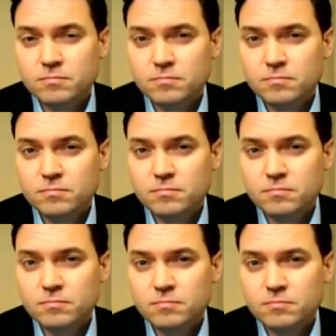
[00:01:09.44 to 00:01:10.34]

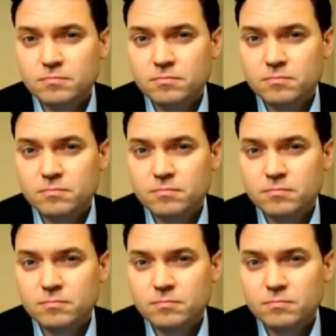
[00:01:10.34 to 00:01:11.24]

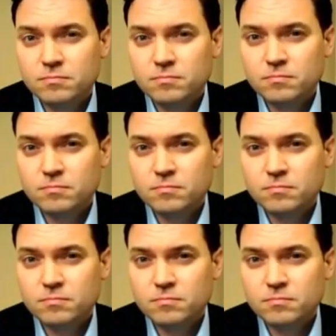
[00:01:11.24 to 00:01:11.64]
No words are spoken by the person on screen.